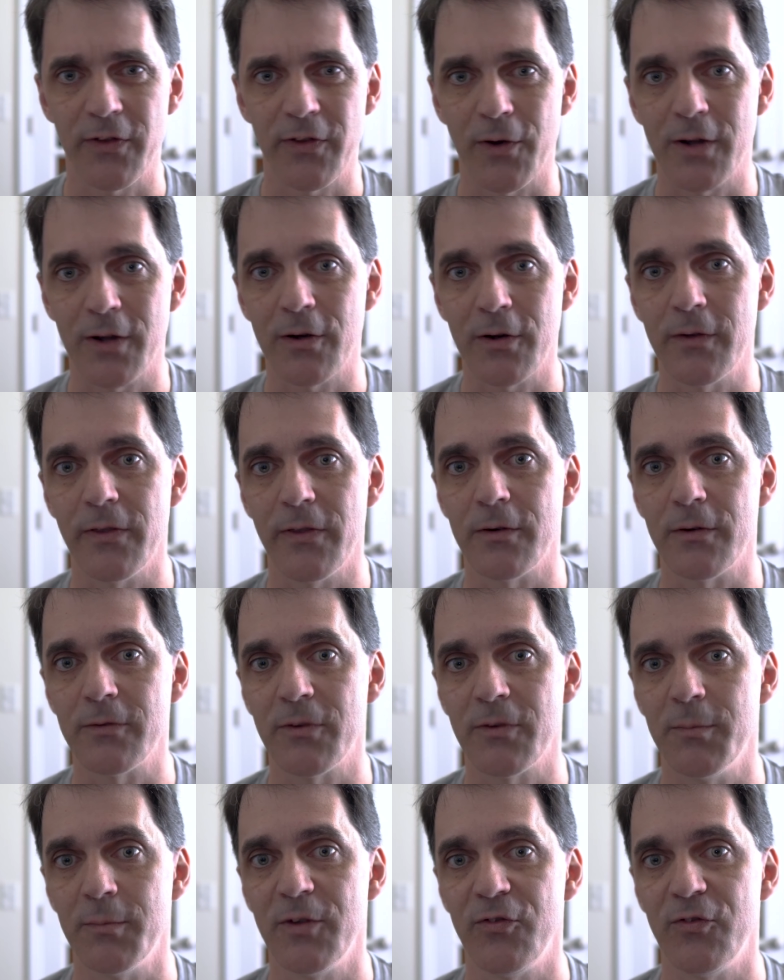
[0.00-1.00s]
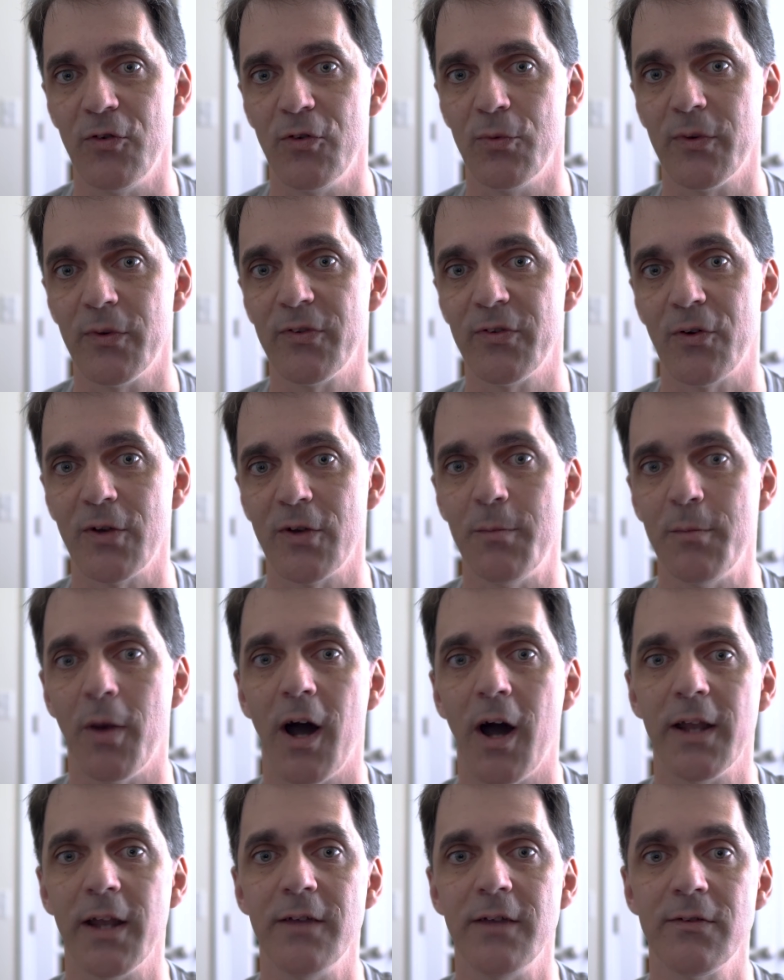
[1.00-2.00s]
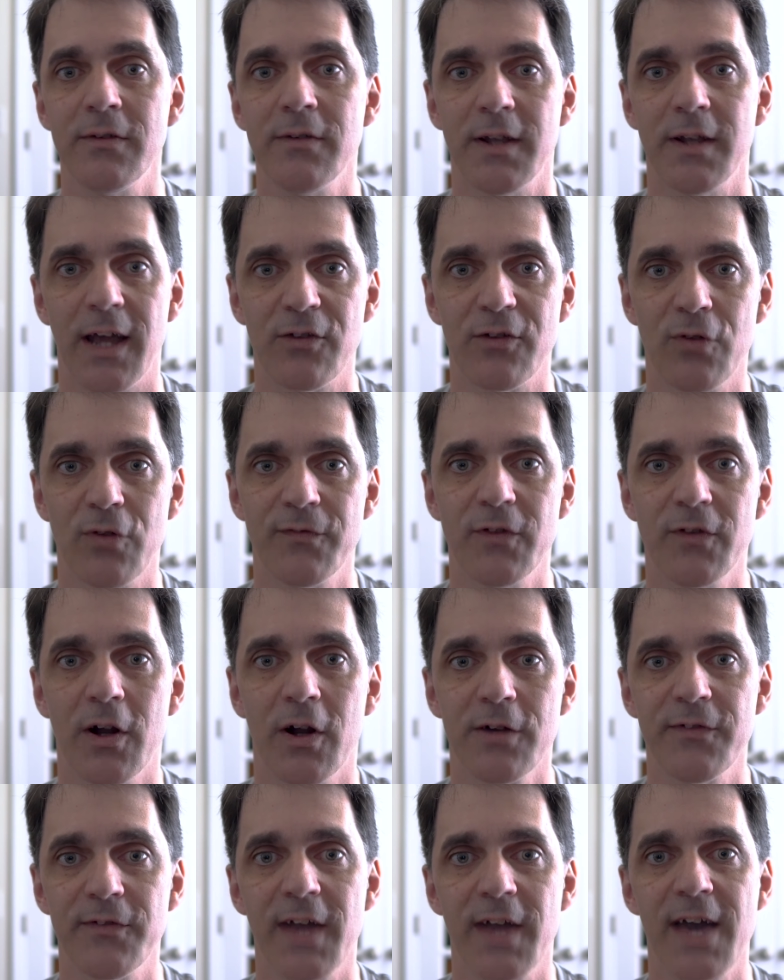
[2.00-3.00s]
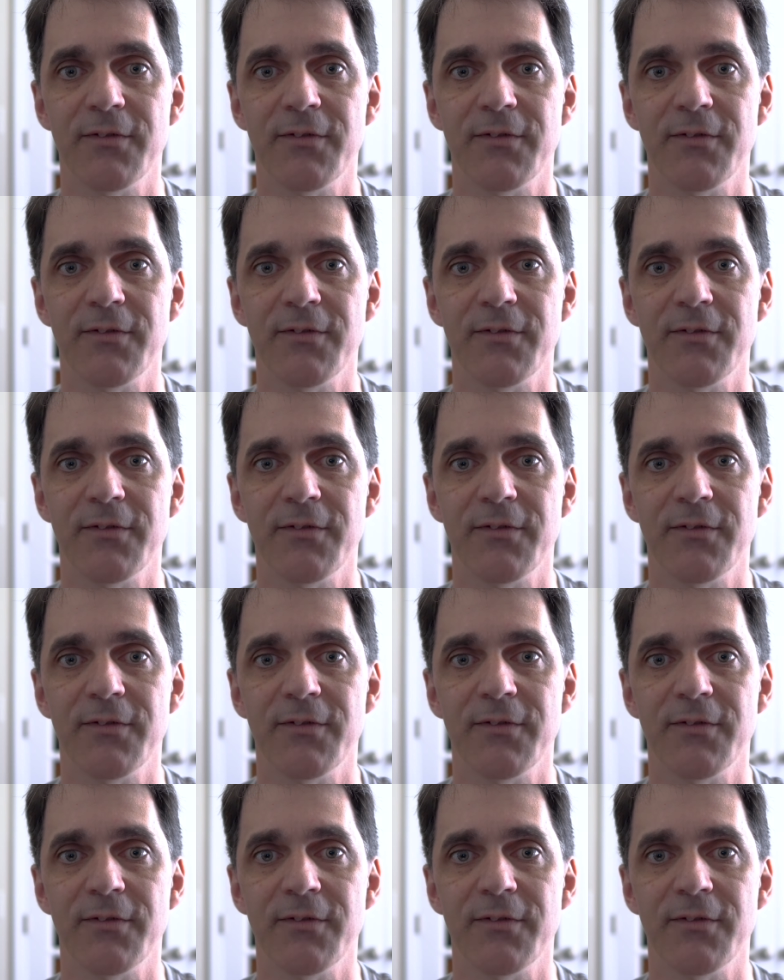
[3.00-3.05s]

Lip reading: although I heard there are some issues with Sony bodies in astrophotography.